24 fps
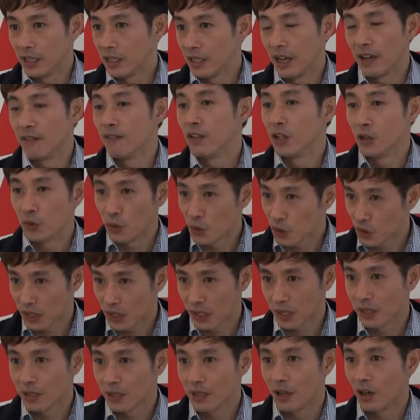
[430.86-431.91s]
evolution
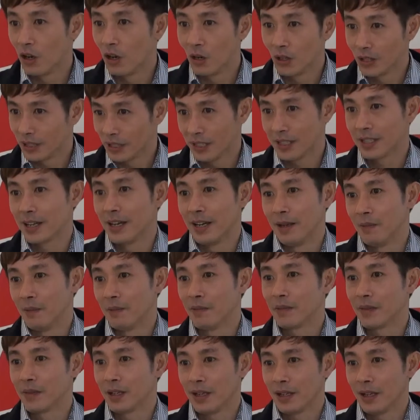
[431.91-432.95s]
all the time.
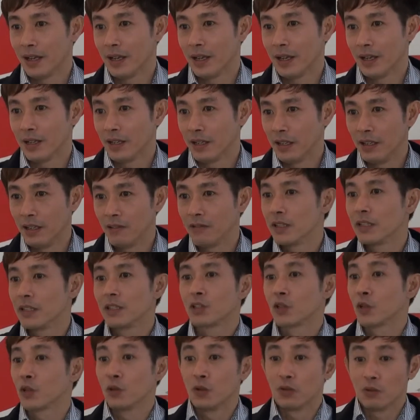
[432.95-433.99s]
And even
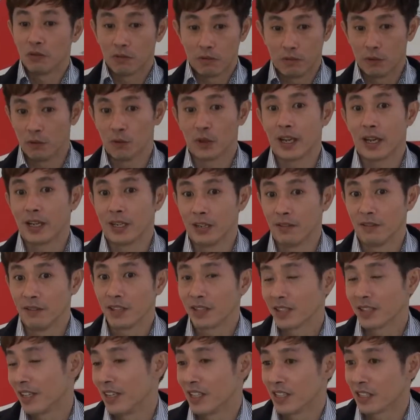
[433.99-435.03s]
so, you can even
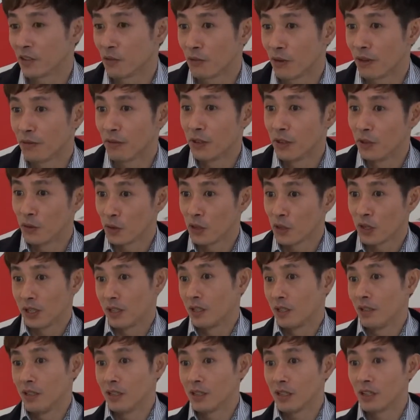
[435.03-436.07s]
say it's a revolution,
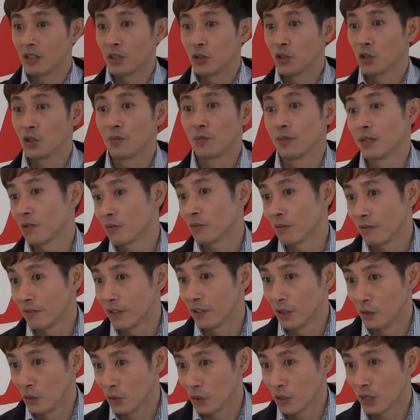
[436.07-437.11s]
it's a consumer's
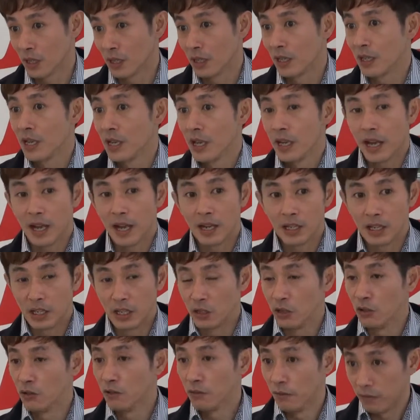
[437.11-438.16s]
revolution. And the
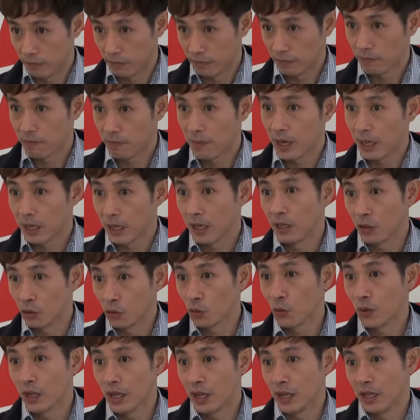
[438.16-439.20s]
youth market
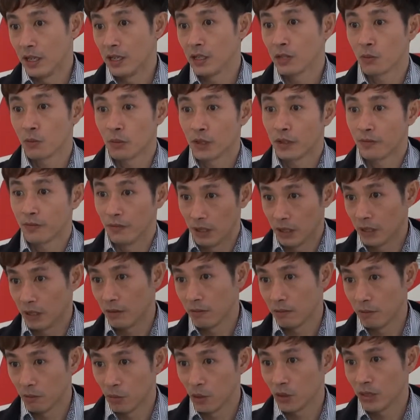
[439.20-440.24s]
today is one of
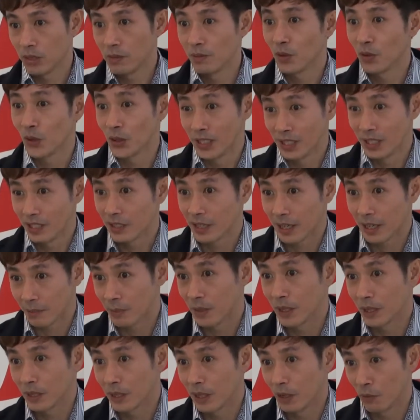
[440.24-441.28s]
the most important
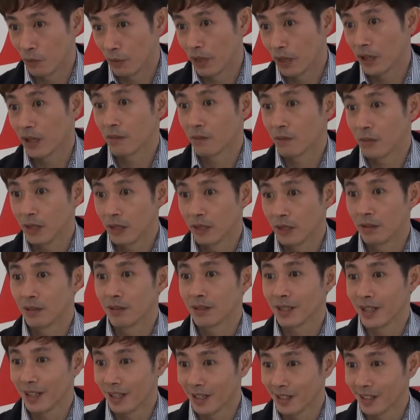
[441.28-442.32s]
segments that we have in
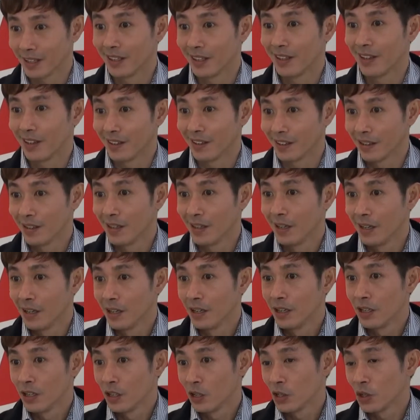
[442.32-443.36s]

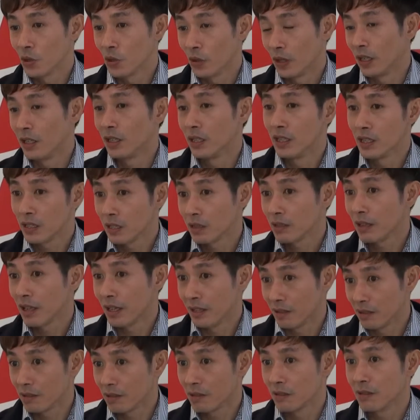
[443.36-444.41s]
Thailand. So in this
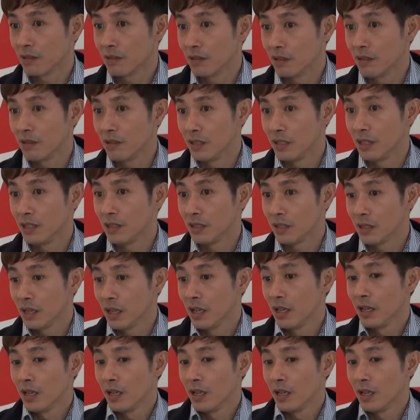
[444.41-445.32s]
sense, these